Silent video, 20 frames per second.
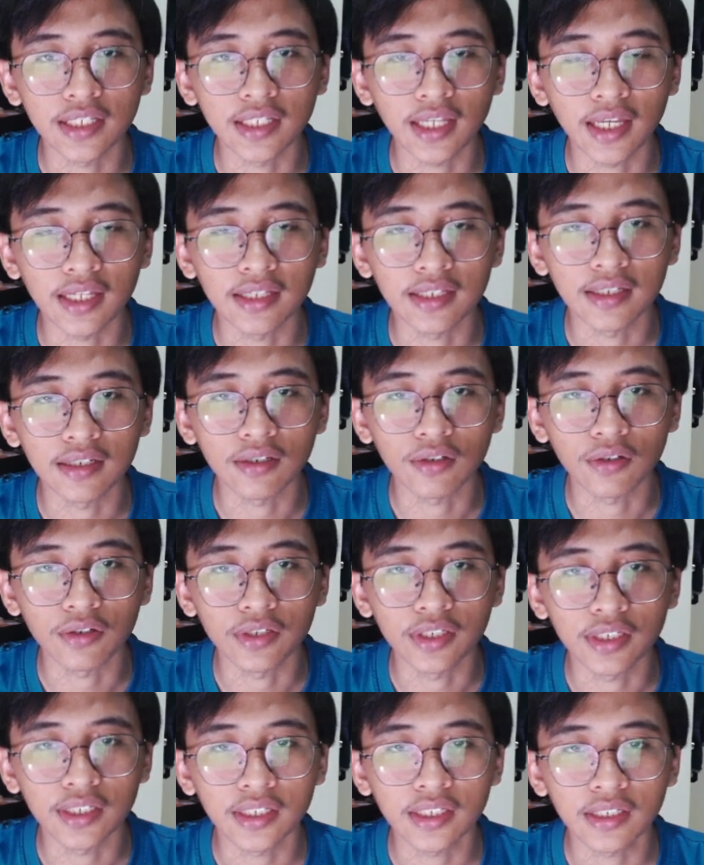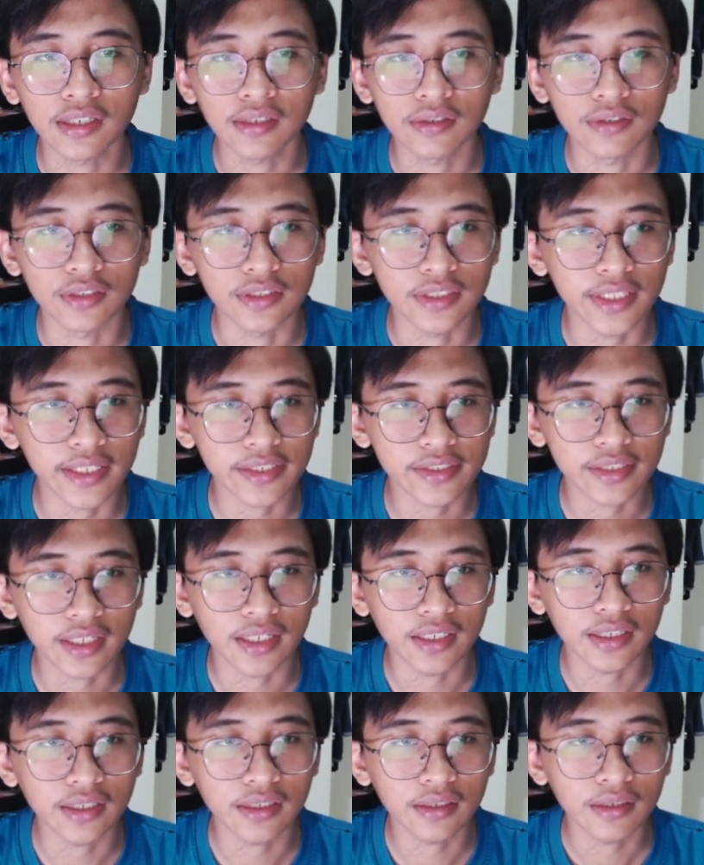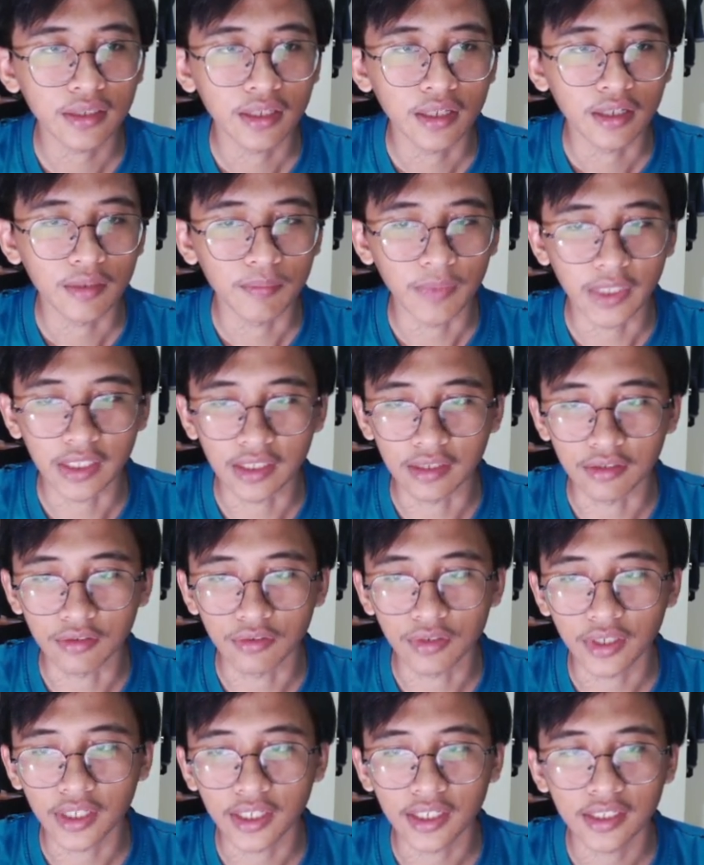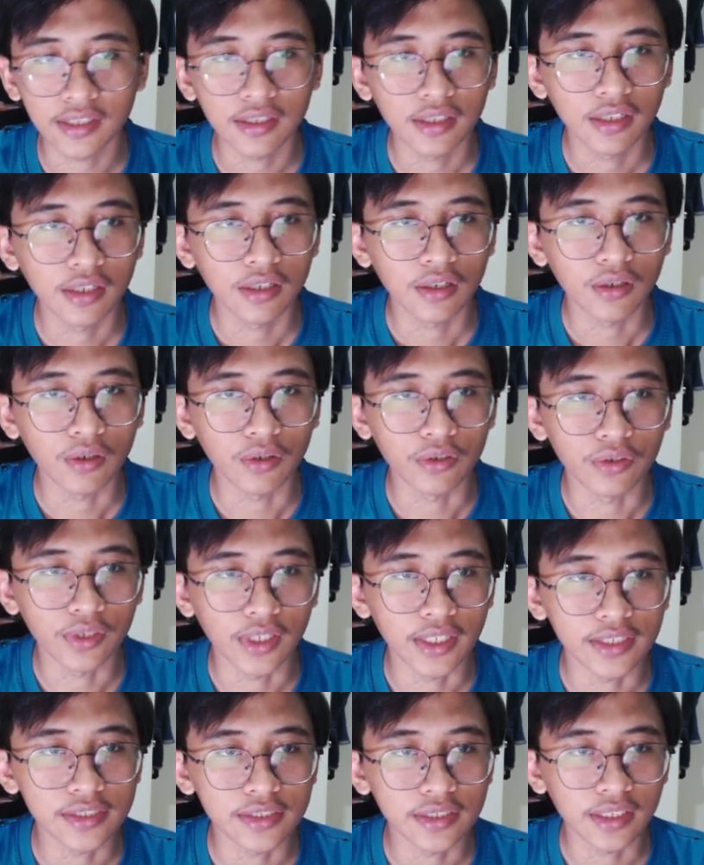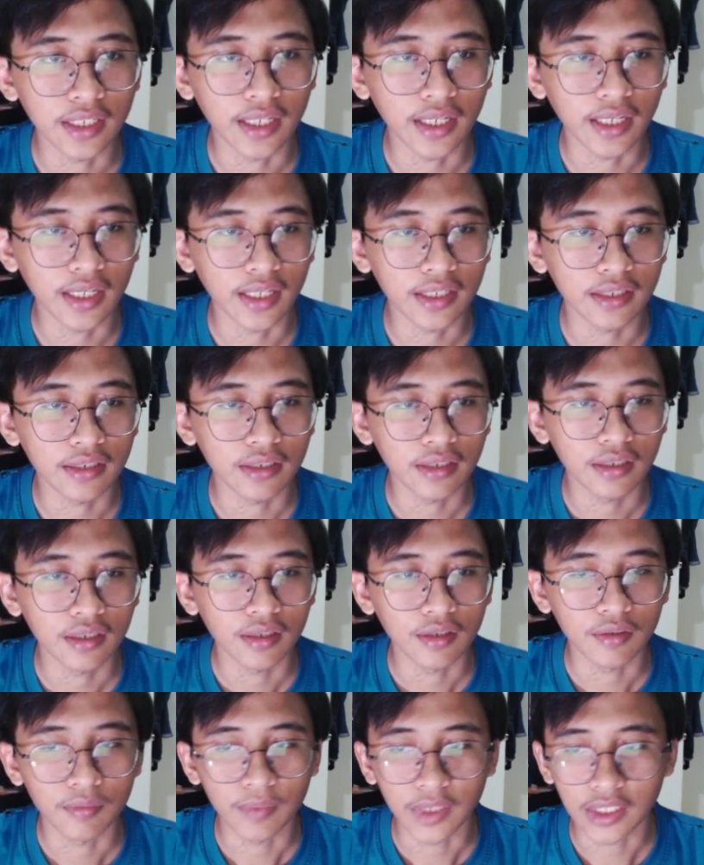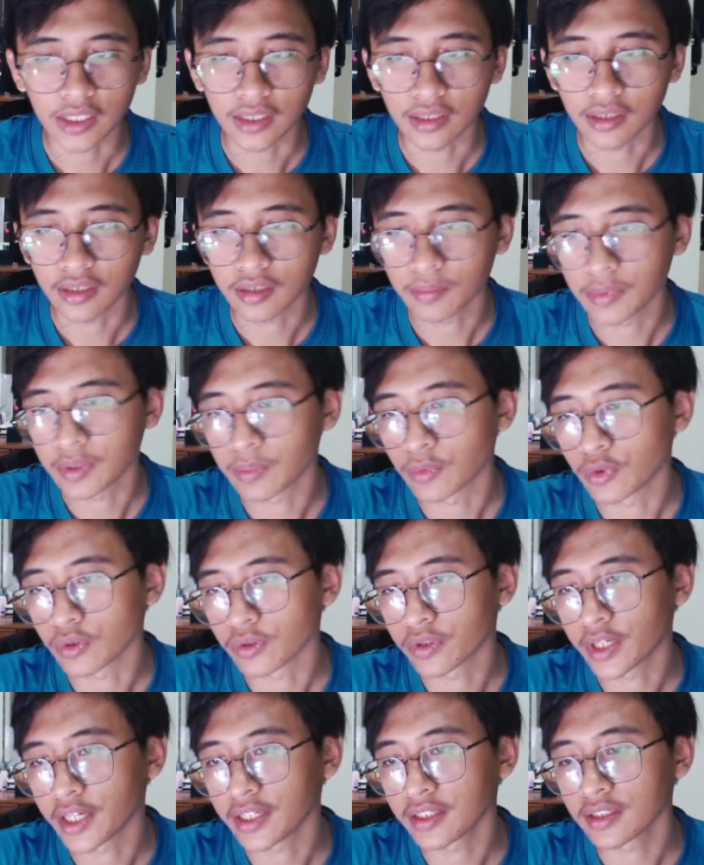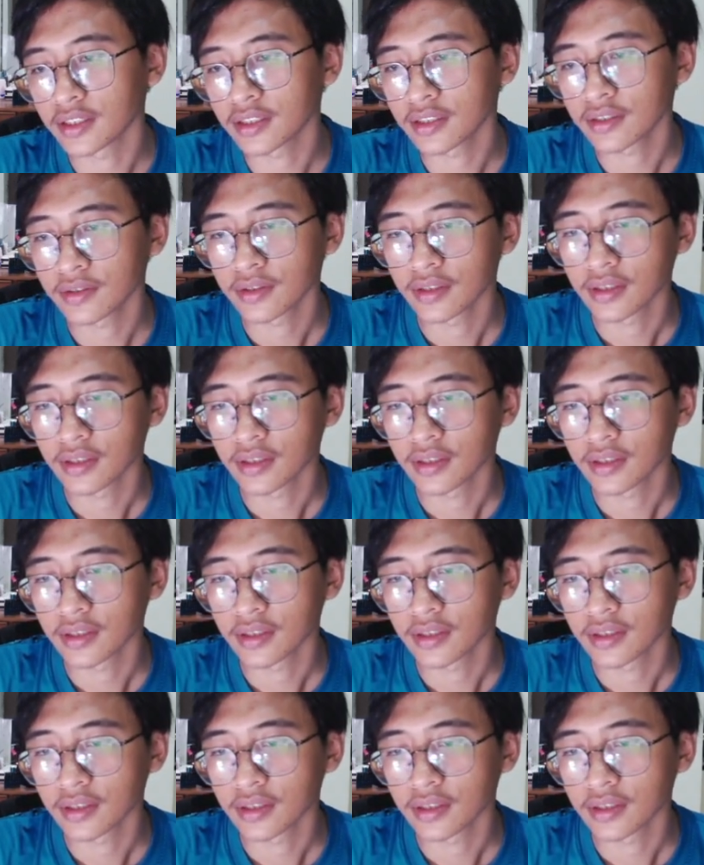edit accordingly. The text color, make it gray, or you guys can make it a little bit more grayer.